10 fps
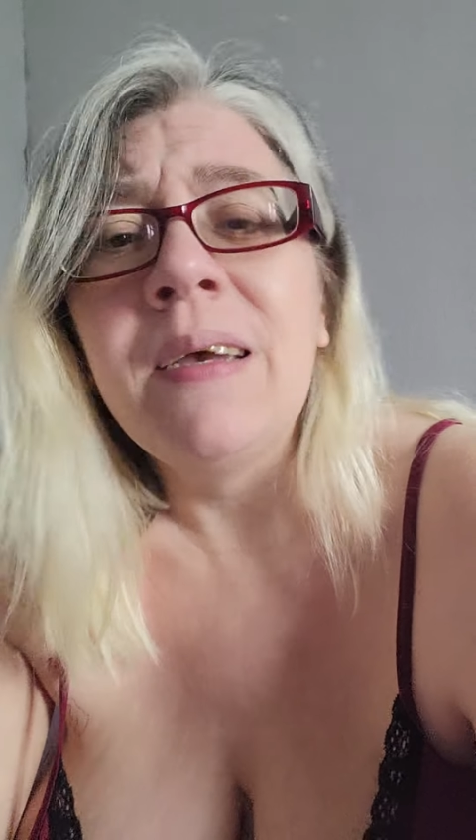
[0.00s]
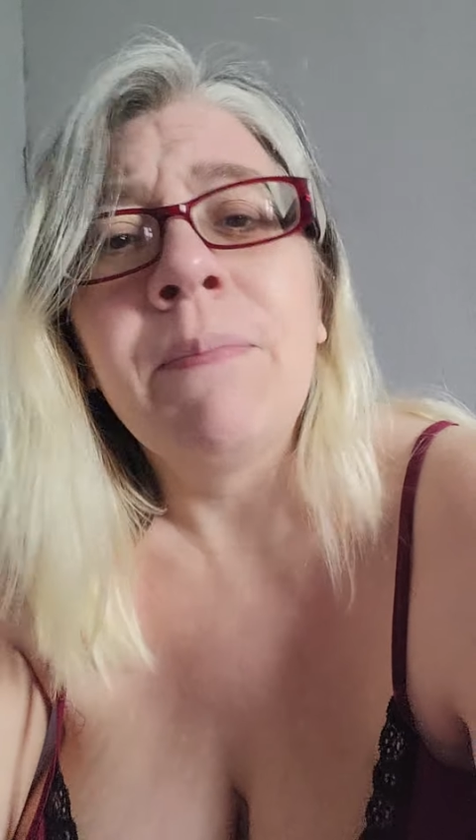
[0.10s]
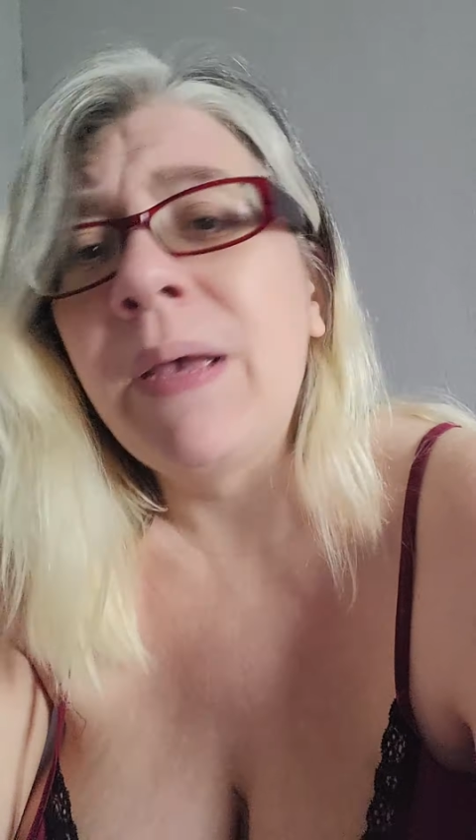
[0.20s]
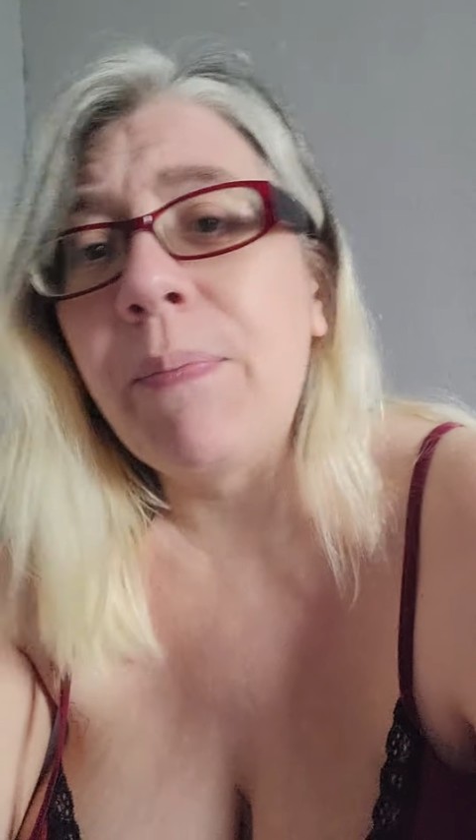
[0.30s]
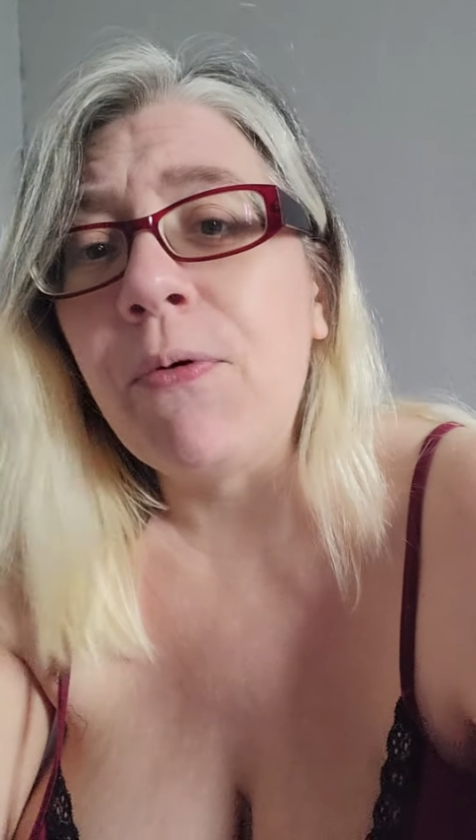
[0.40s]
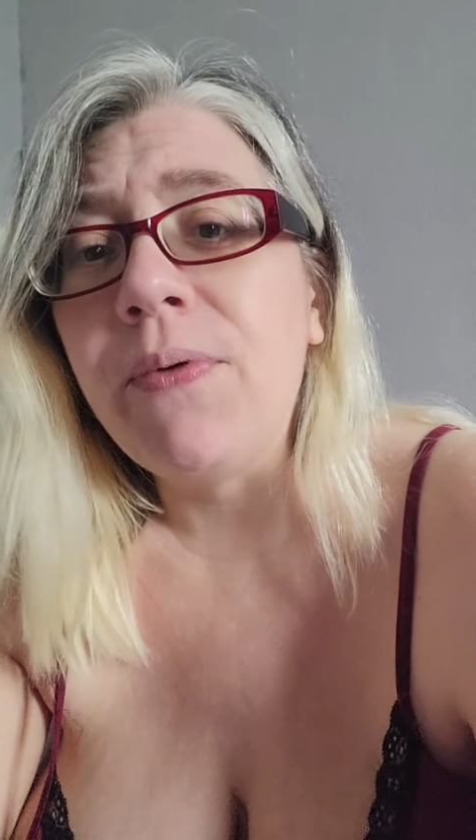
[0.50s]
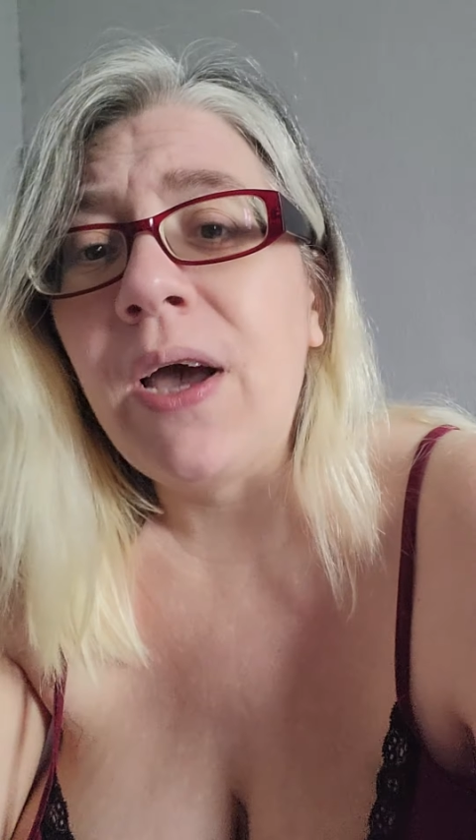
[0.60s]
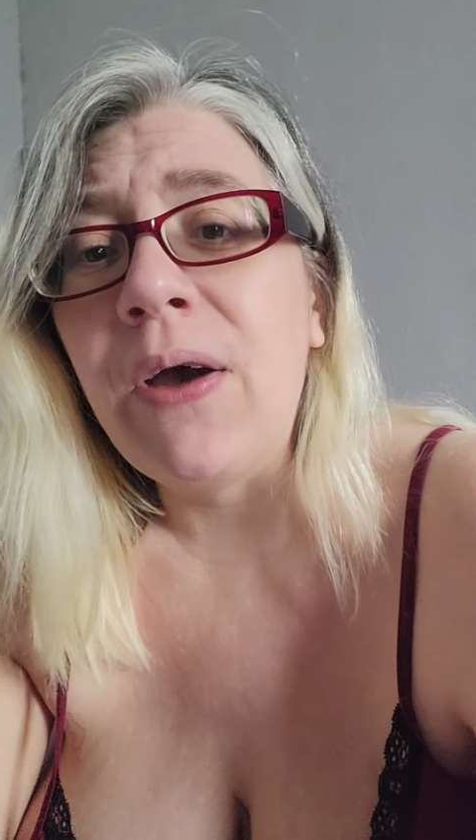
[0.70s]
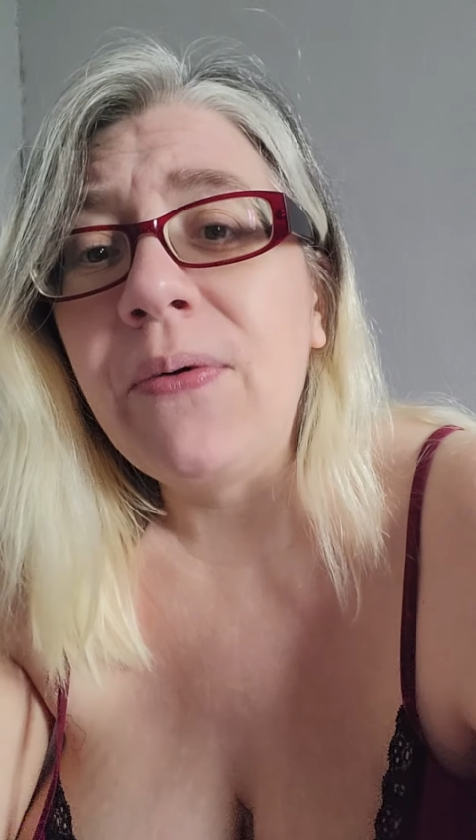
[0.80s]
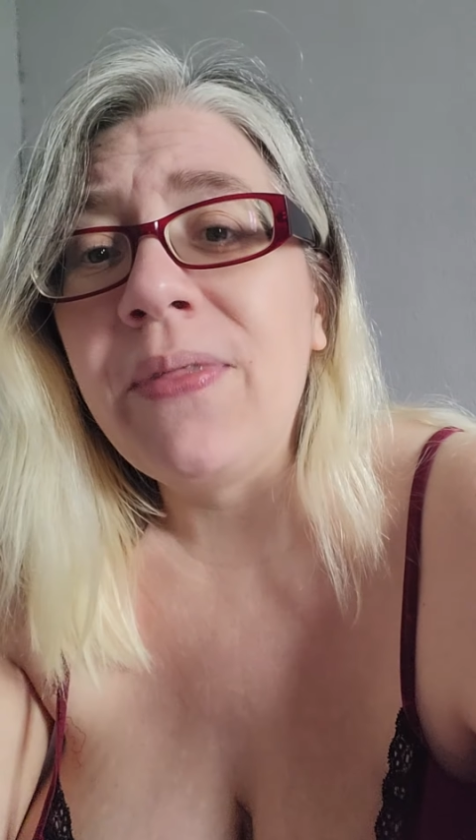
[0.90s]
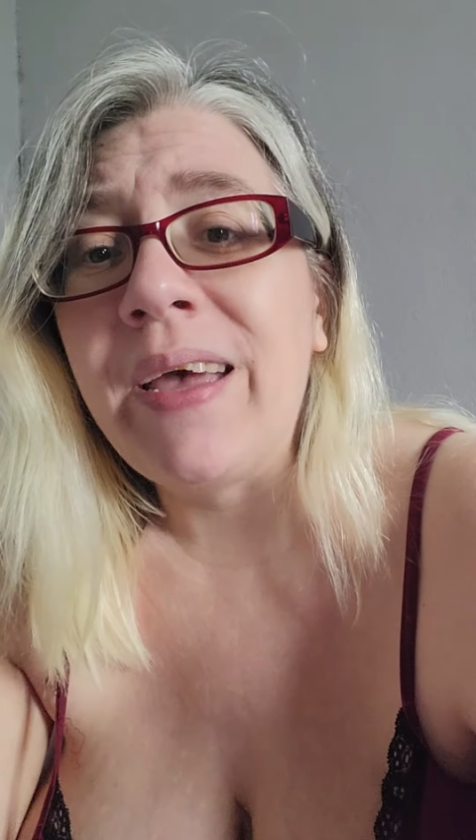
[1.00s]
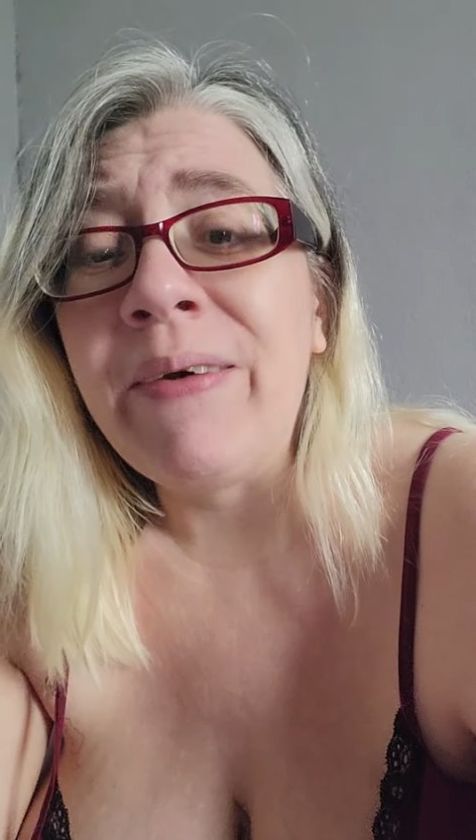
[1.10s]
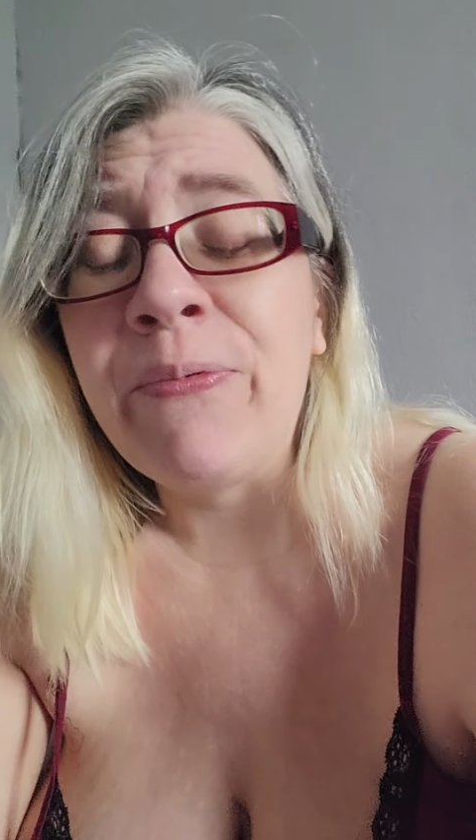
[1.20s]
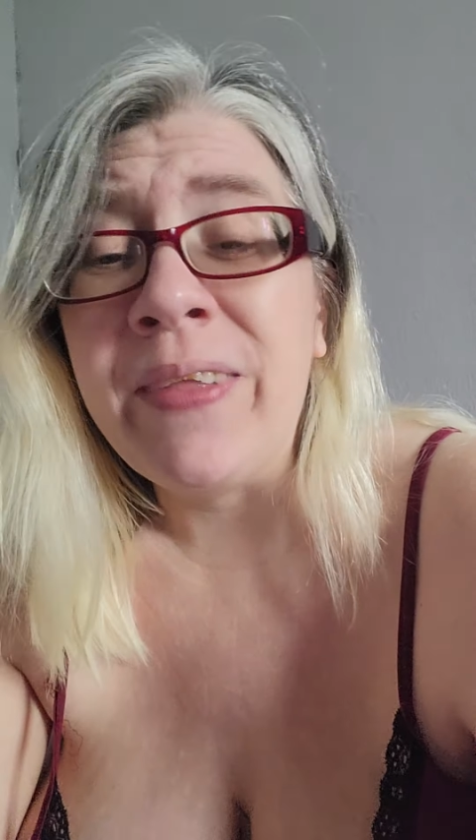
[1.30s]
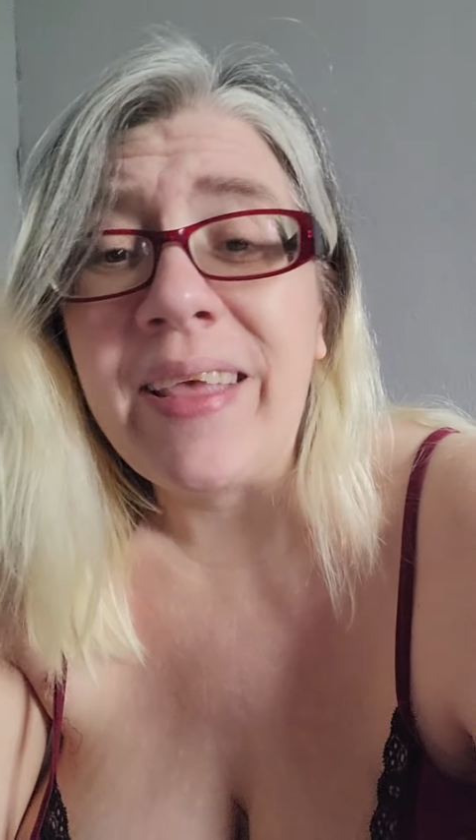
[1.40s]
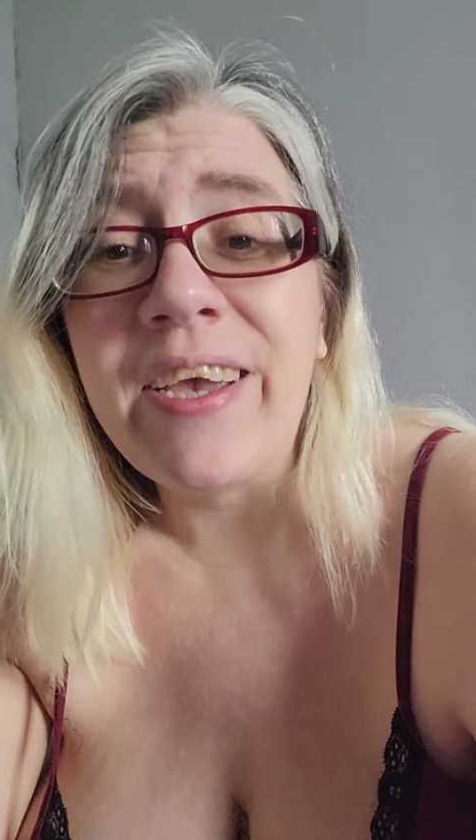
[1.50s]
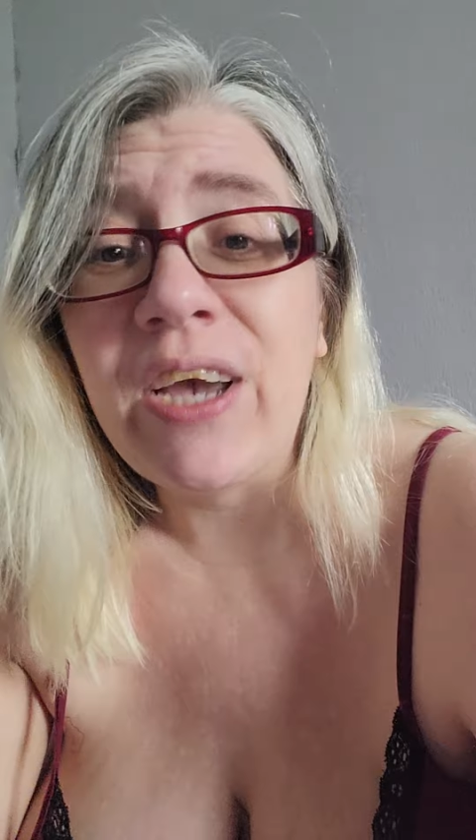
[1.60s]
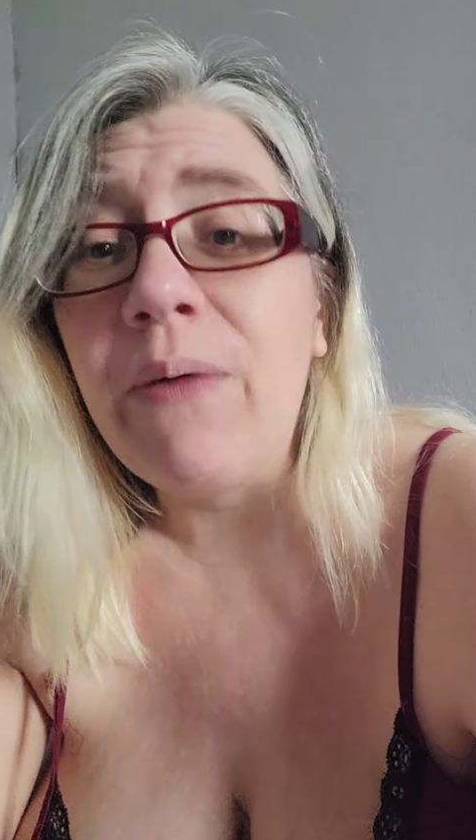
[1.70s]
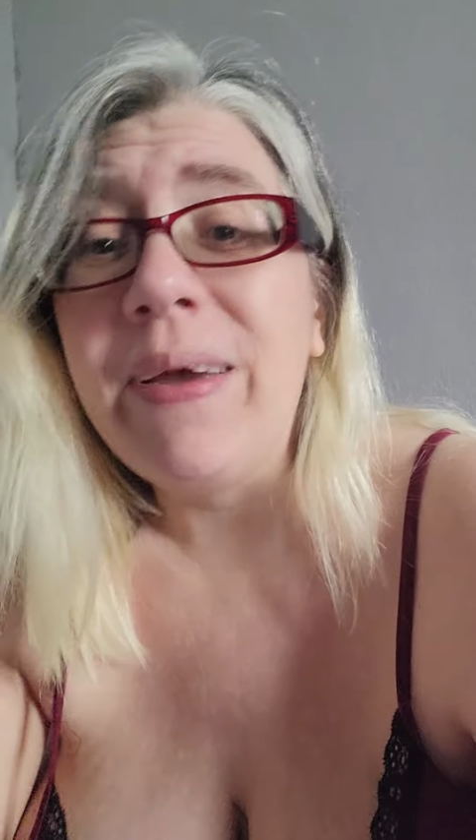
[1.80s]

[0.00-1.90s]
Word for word: People know that if, when they go